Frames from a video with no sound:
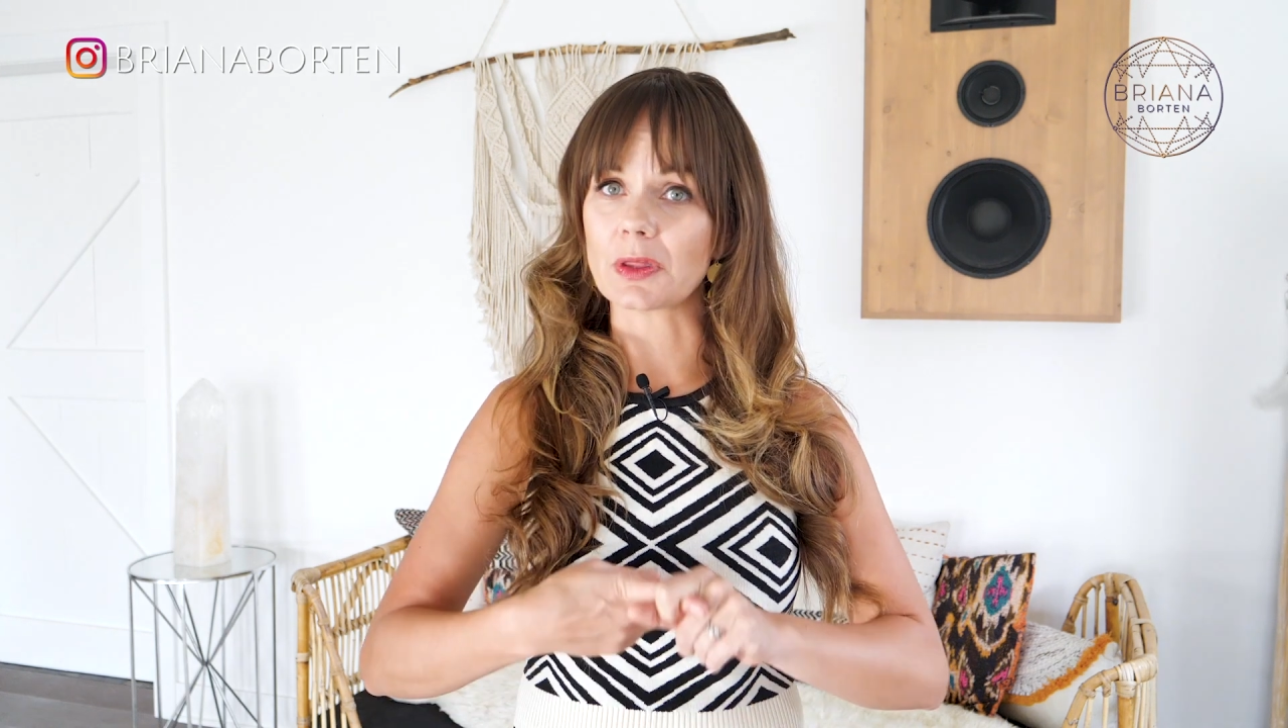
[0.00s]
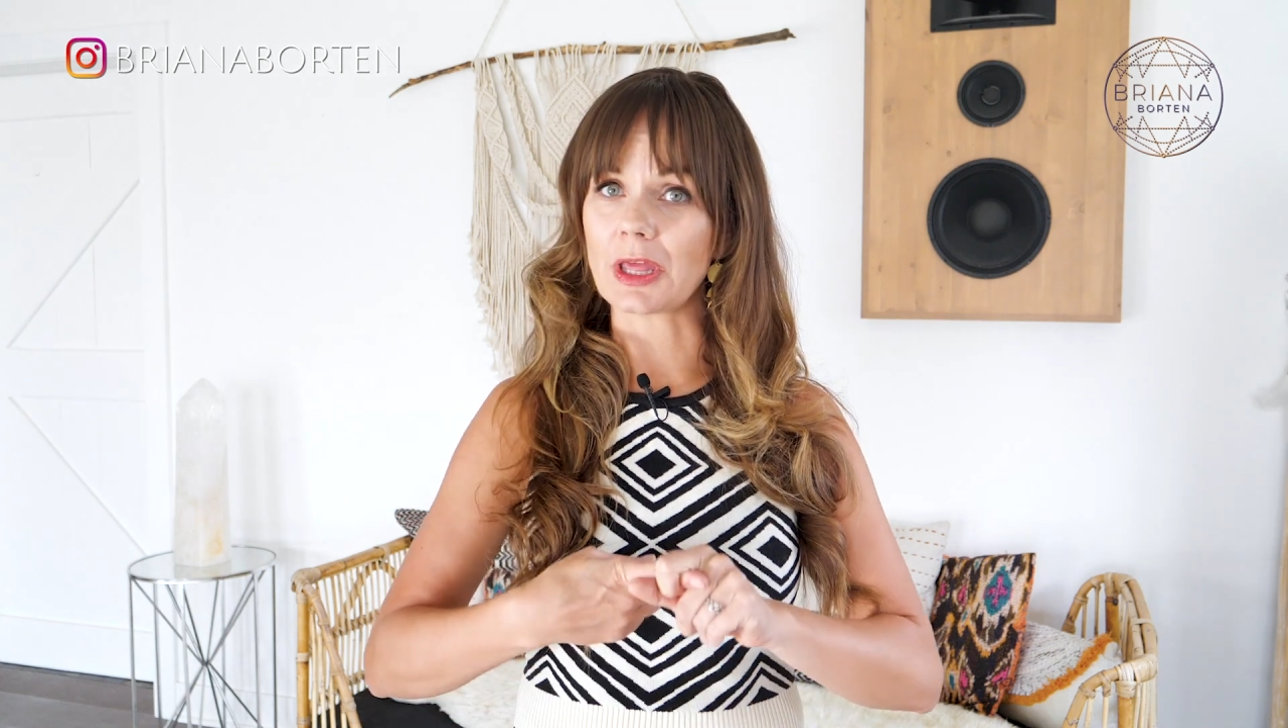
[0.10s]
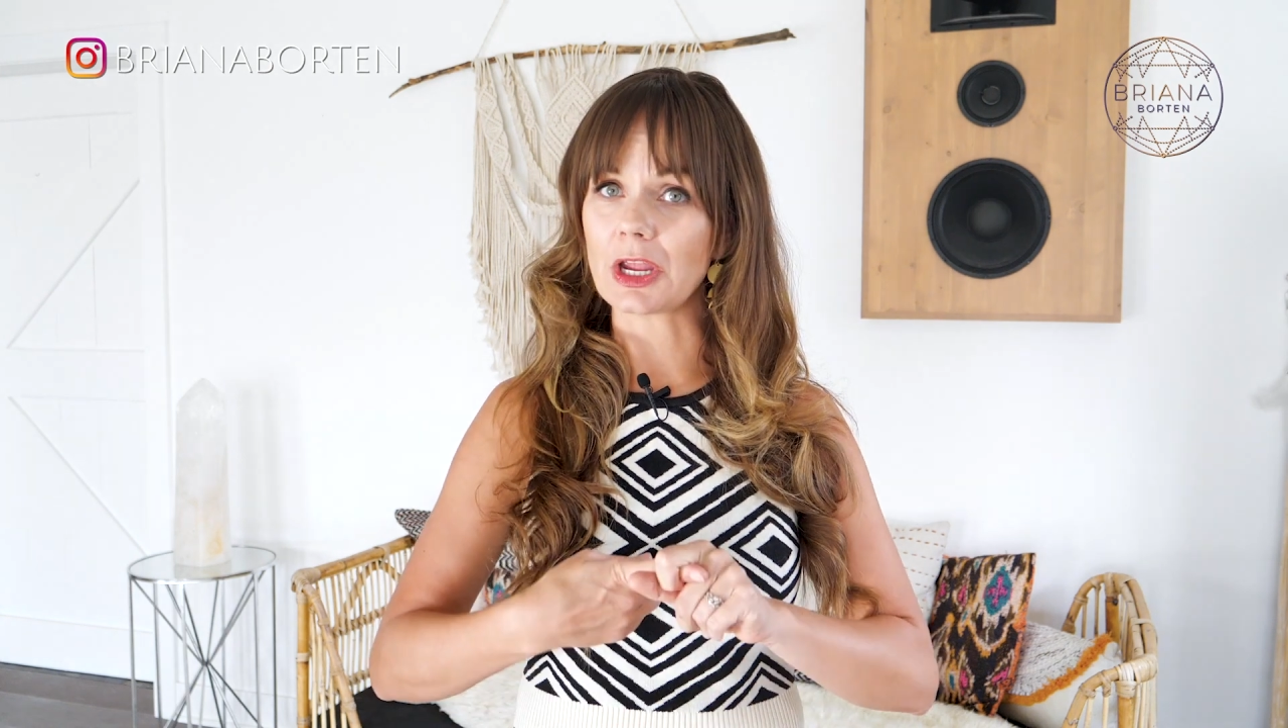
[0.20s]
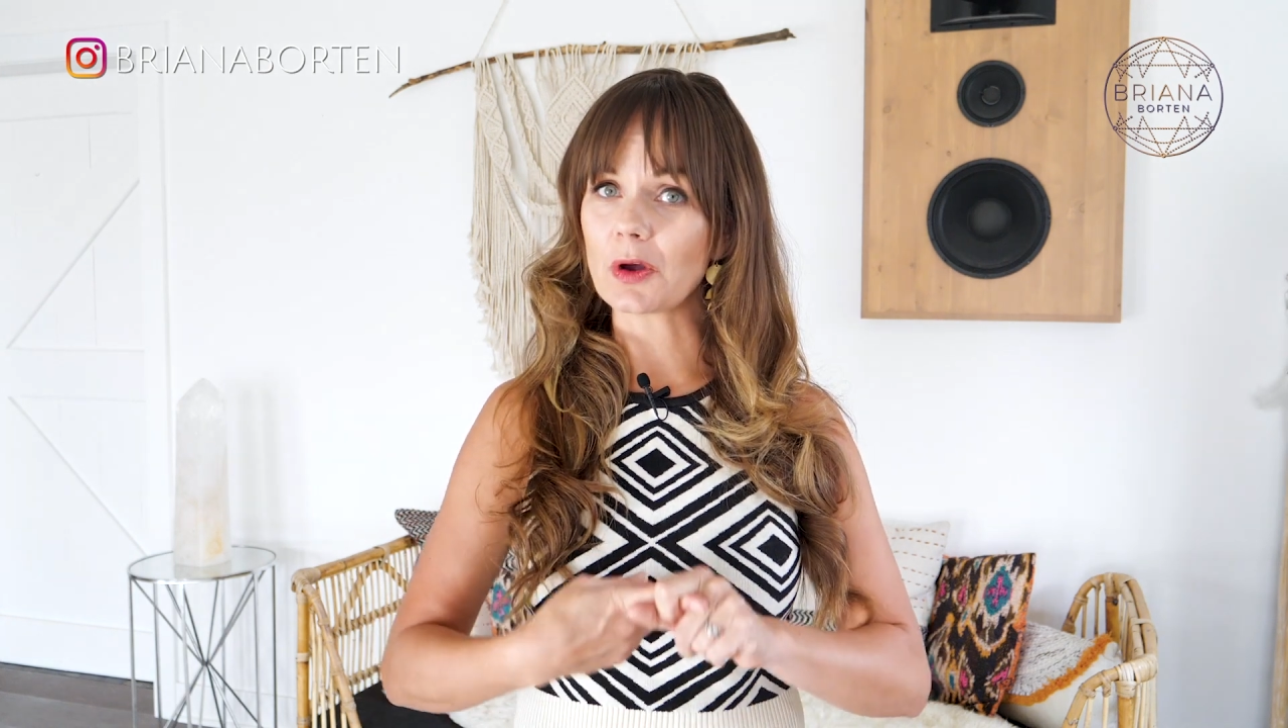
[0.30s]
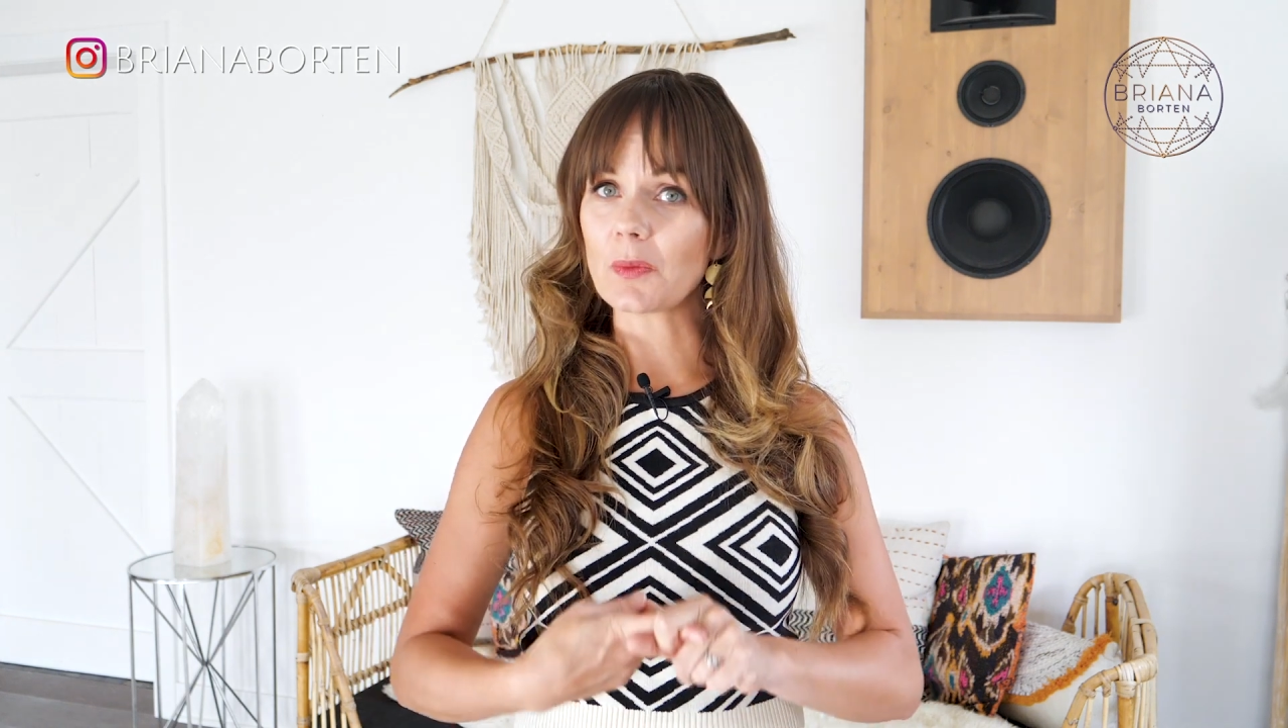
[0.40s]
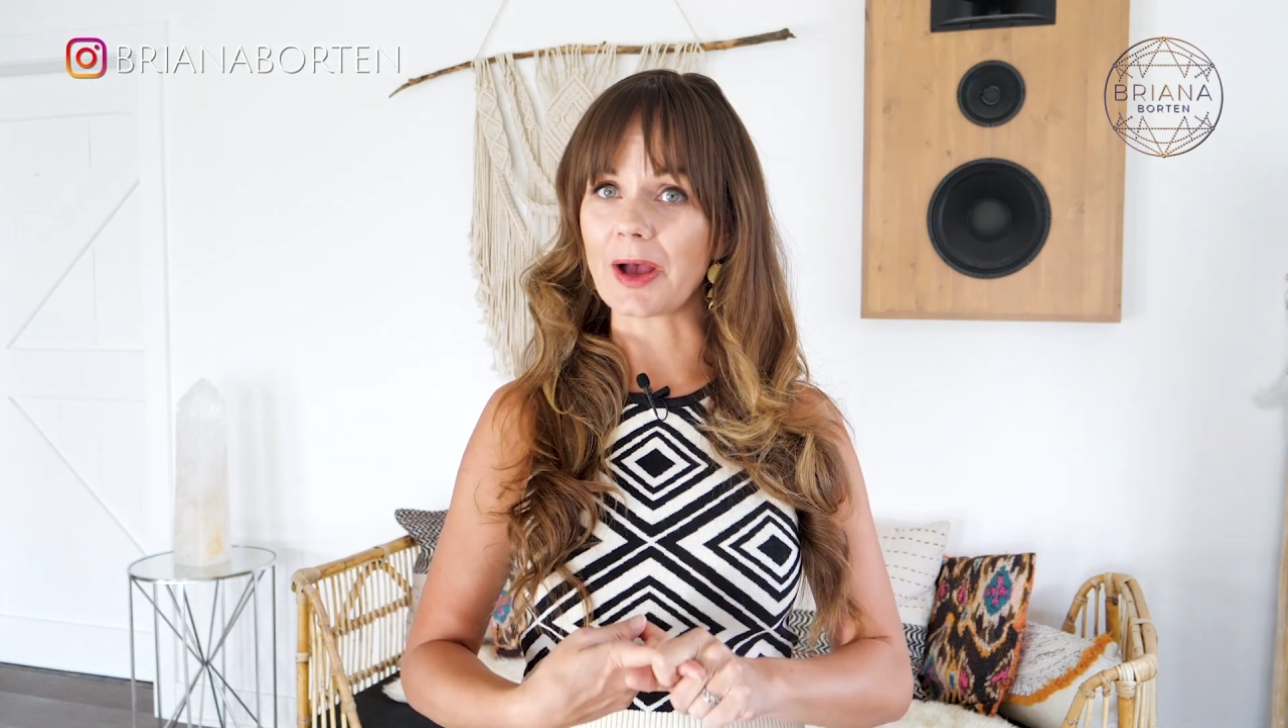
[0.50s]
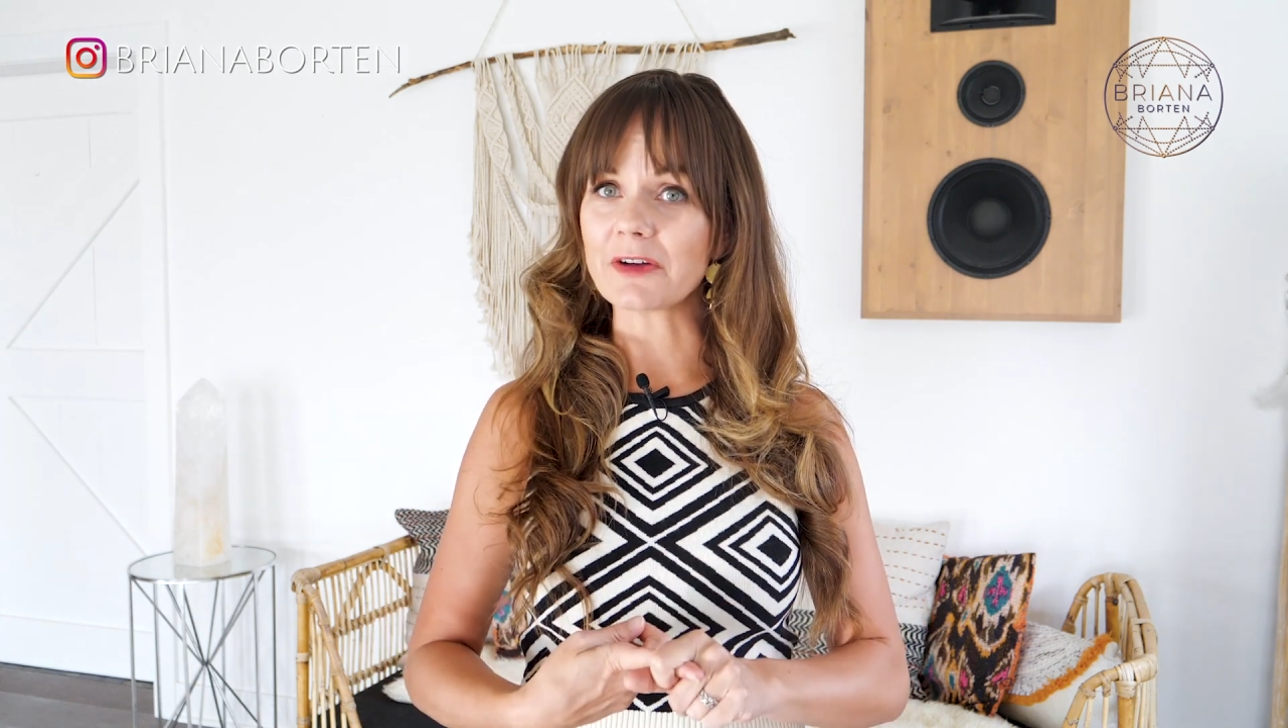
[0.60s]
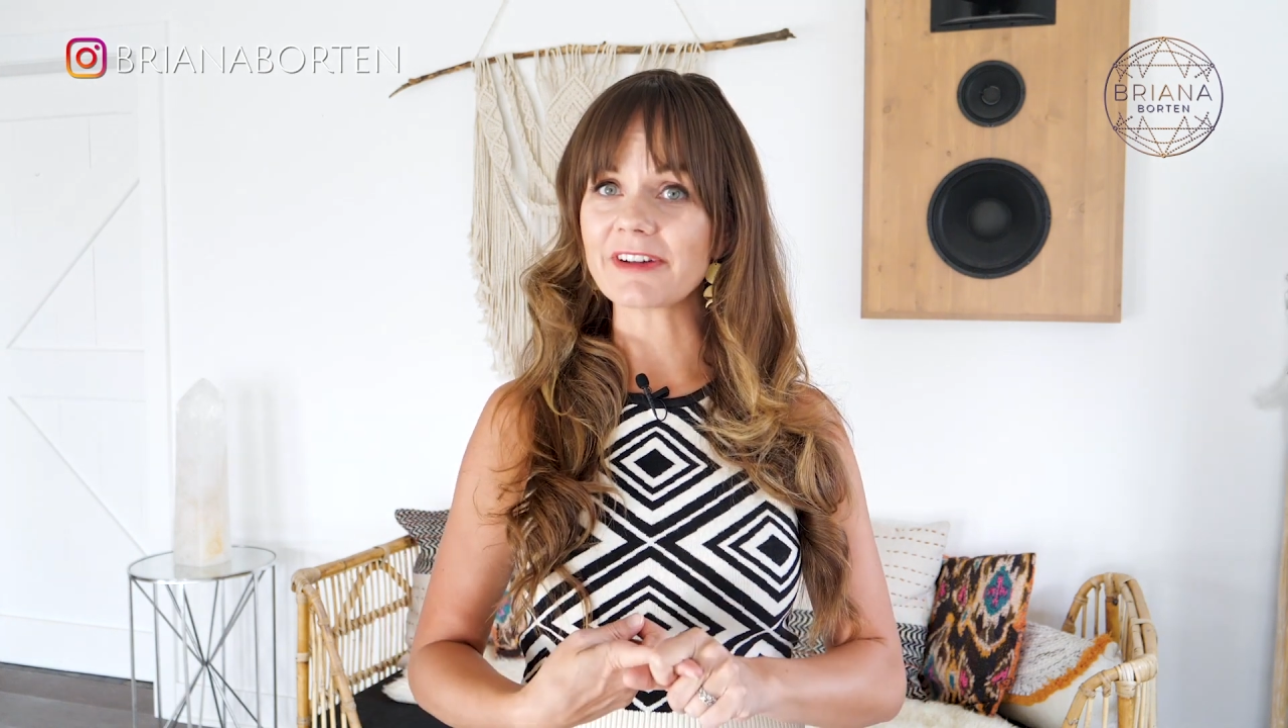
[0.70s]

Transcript: that you're well